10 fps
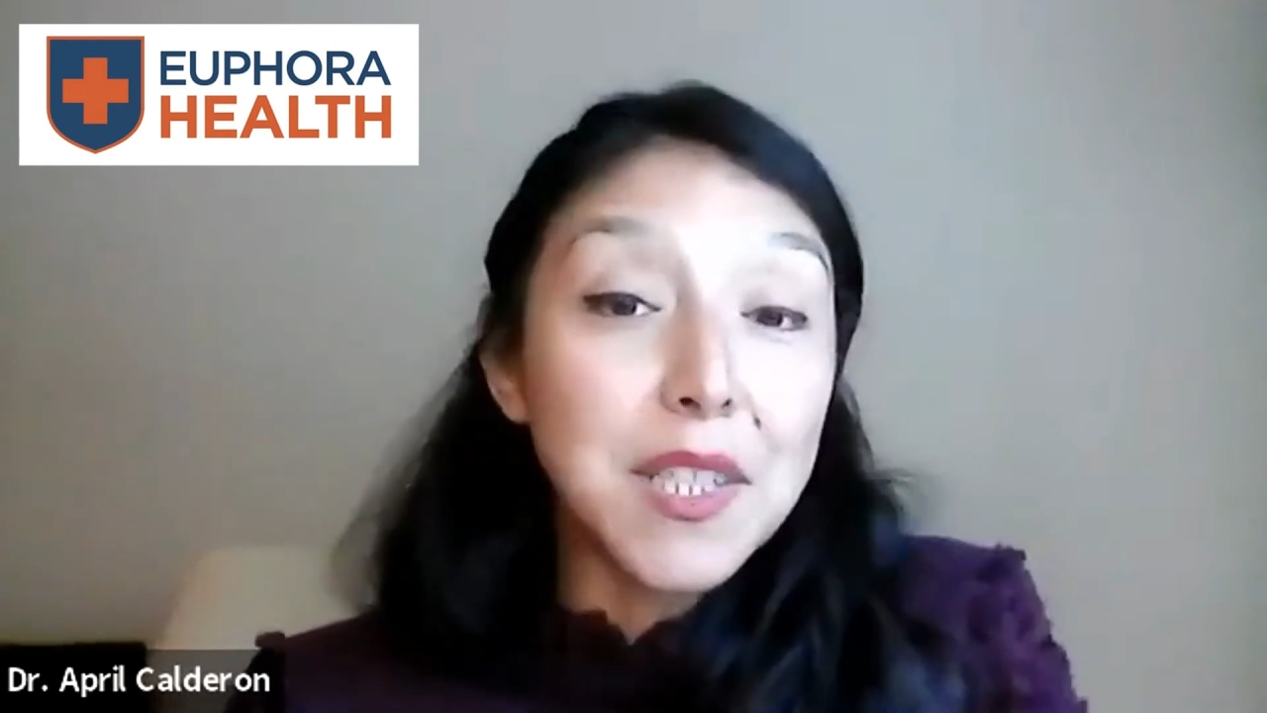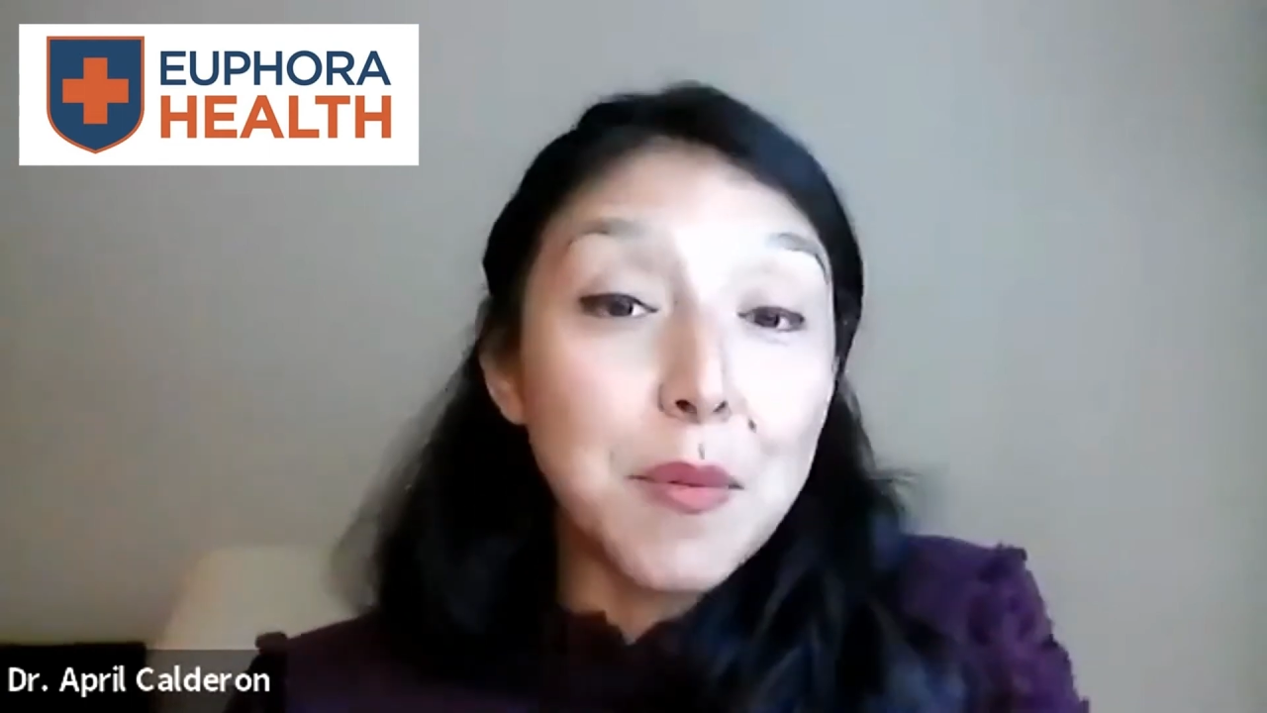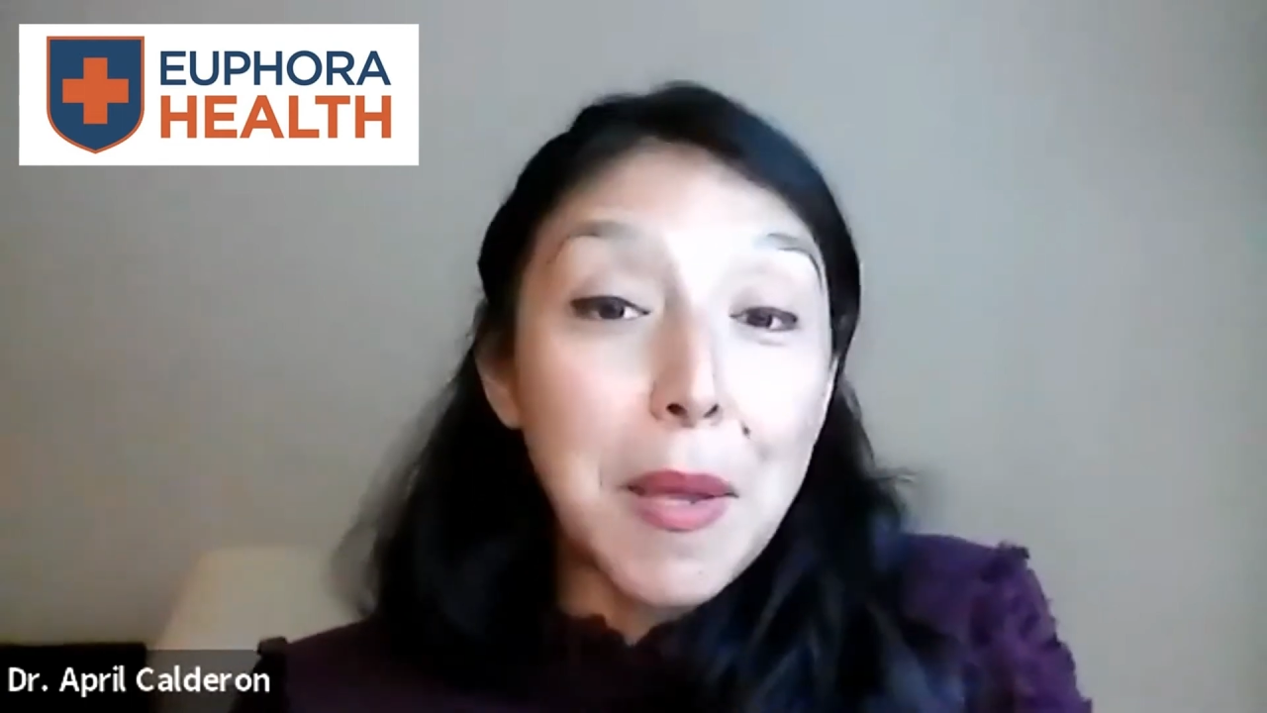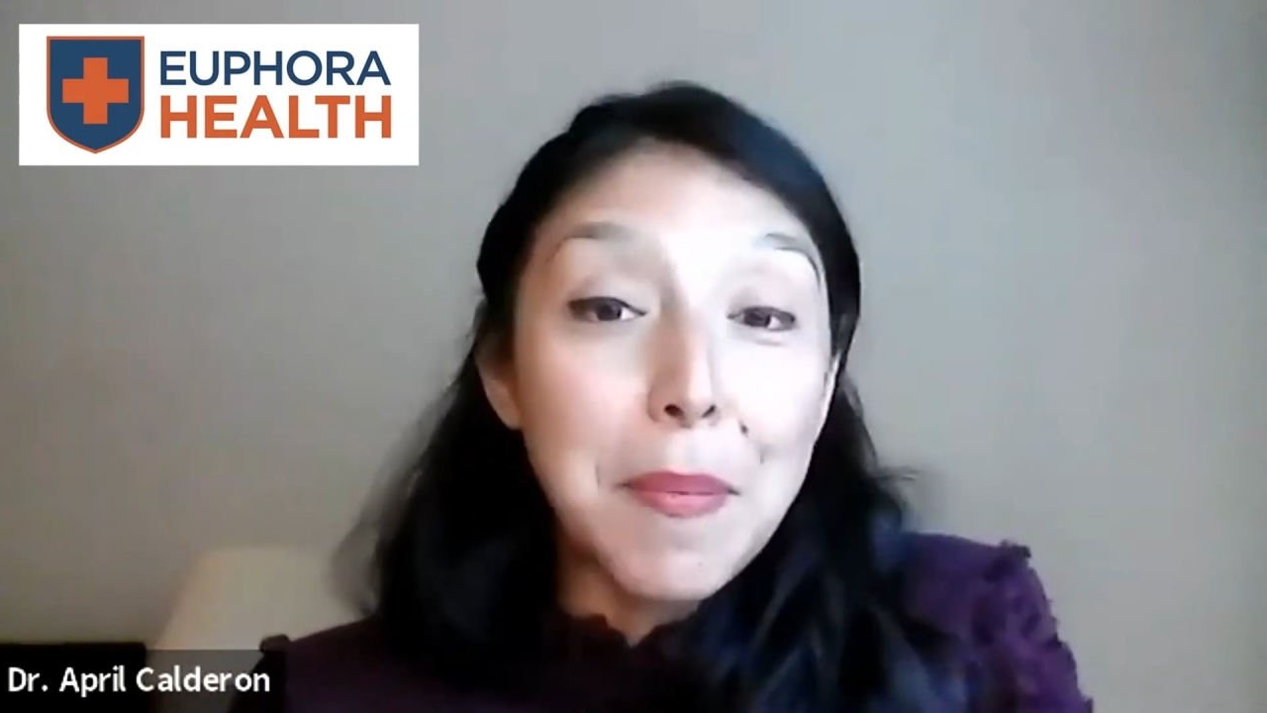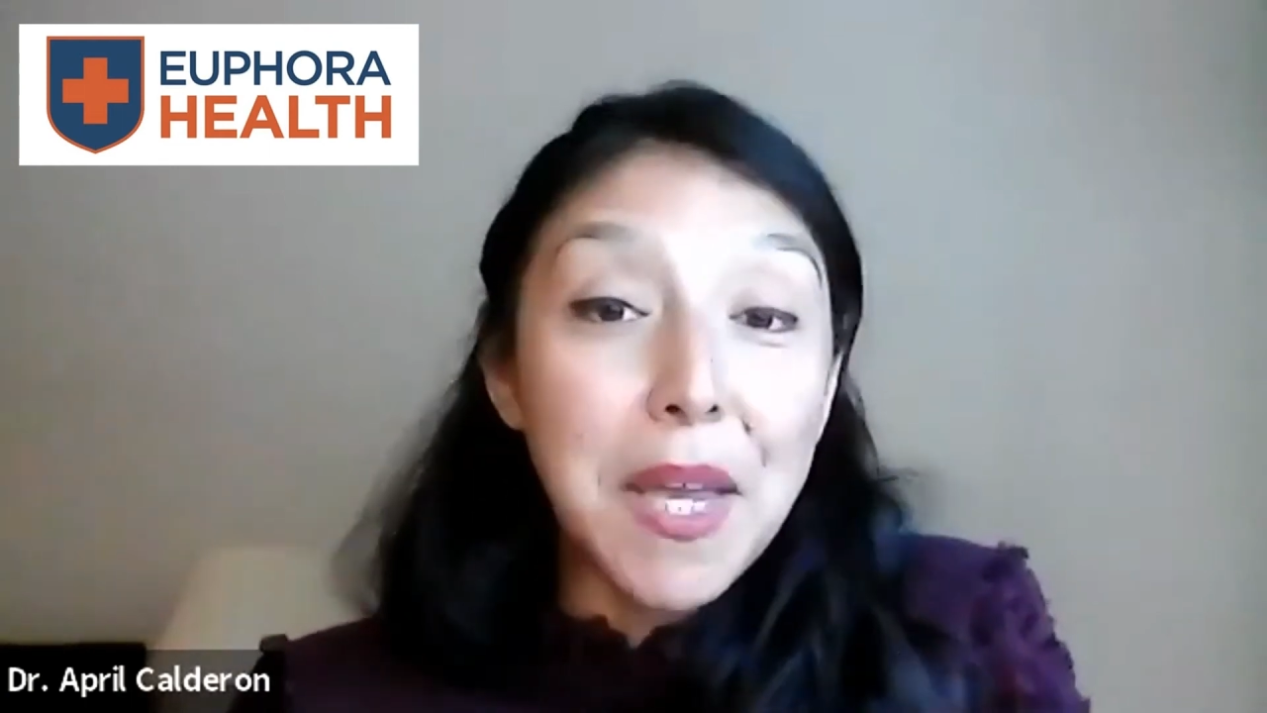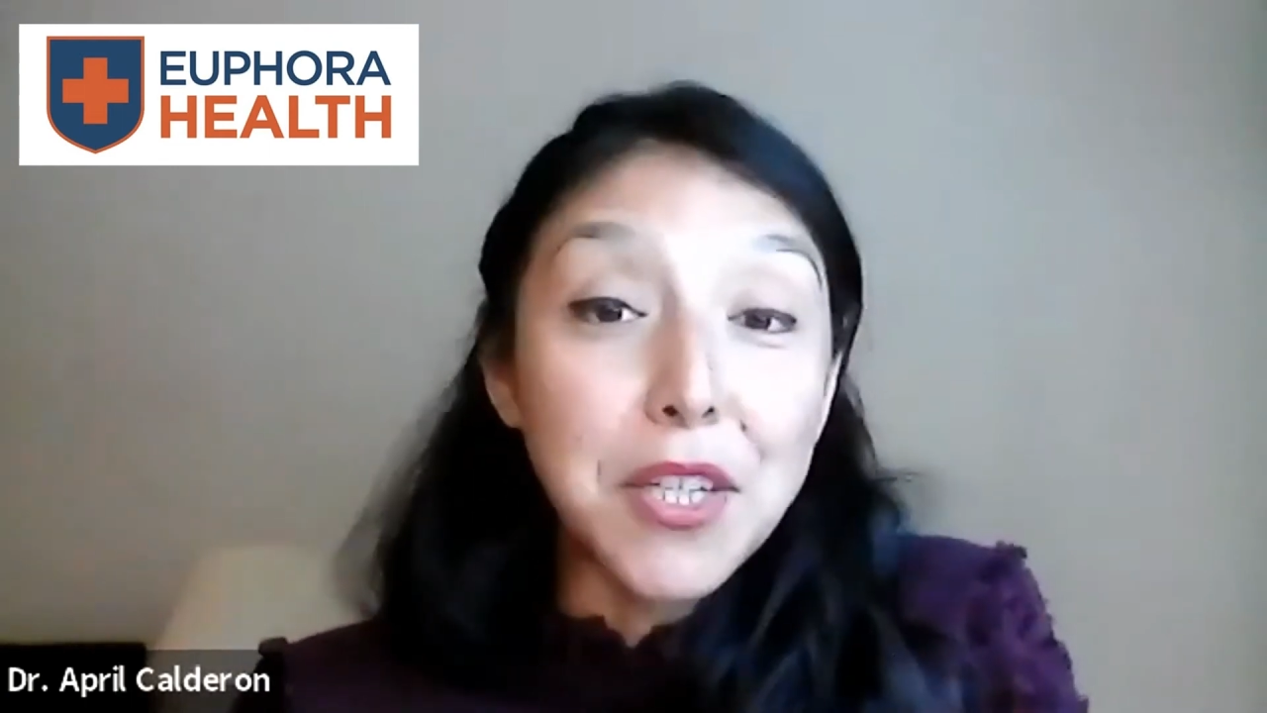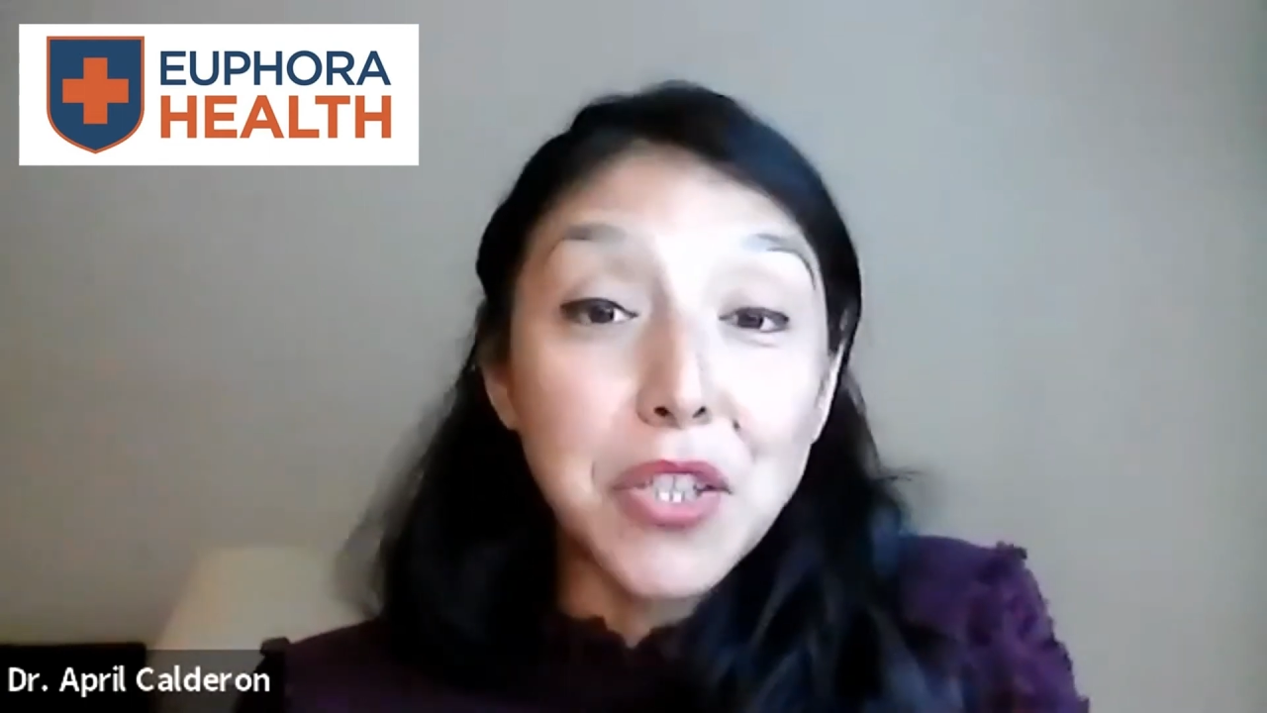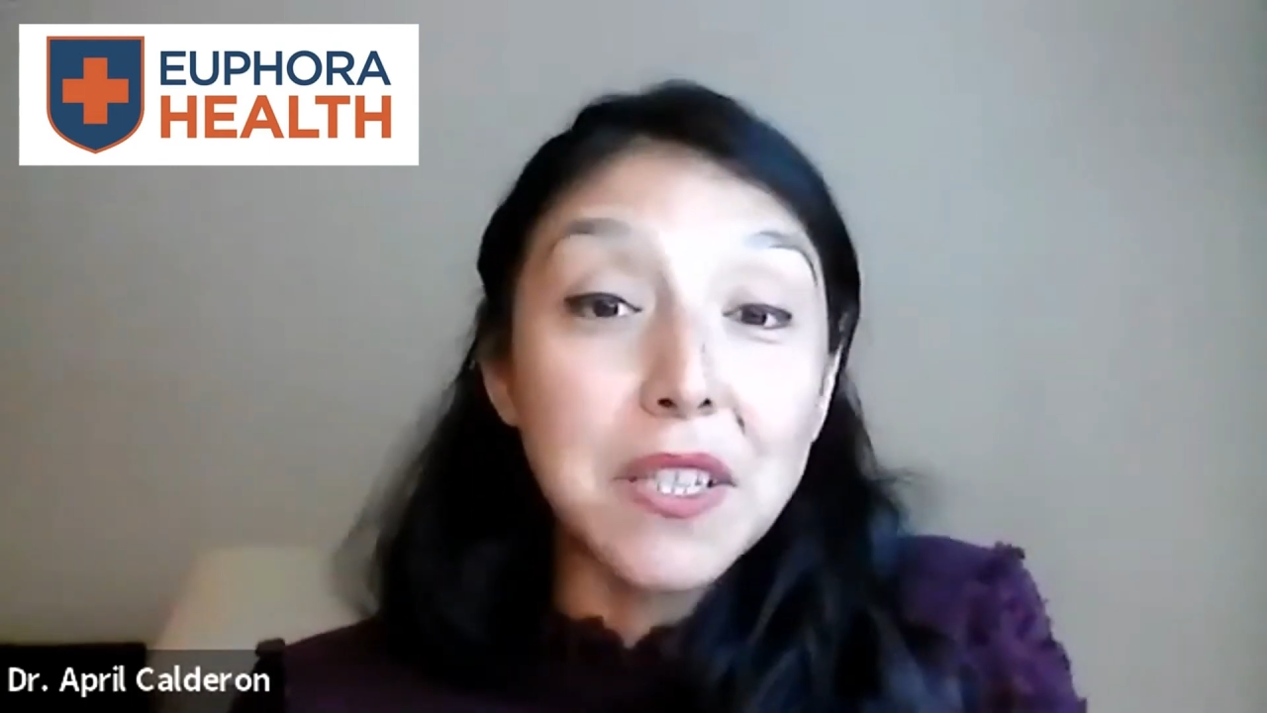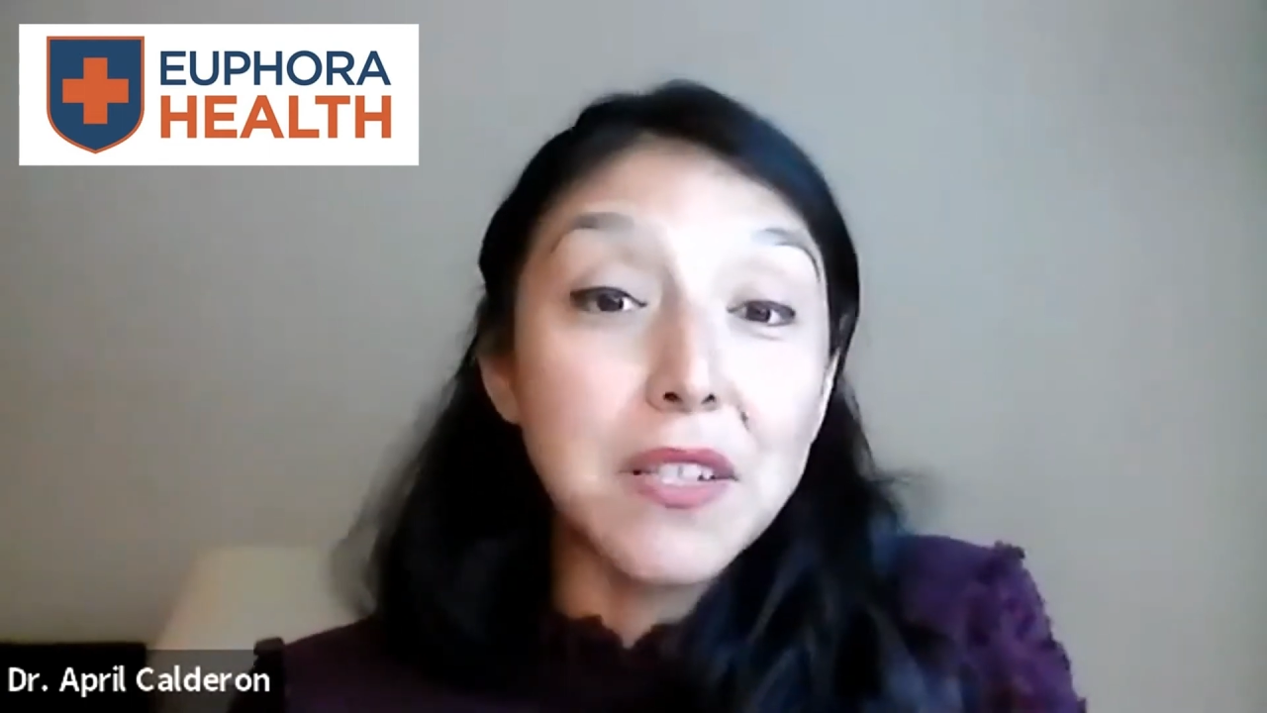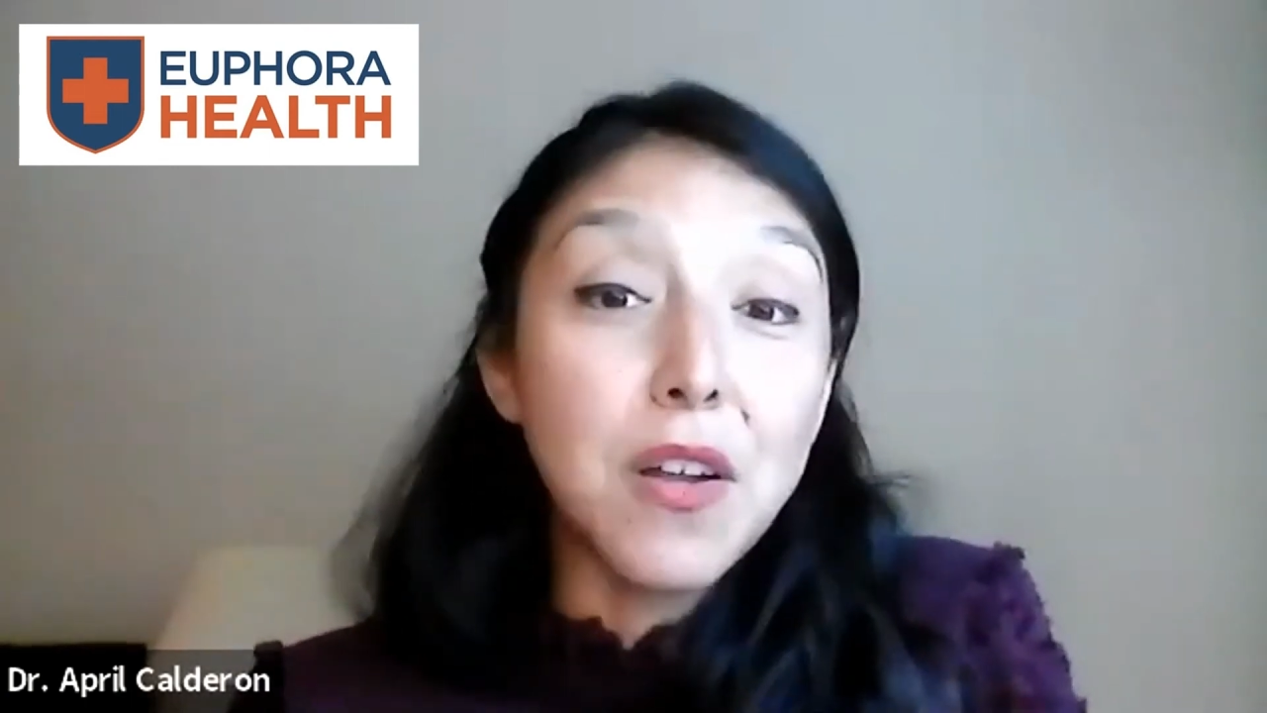to my patients,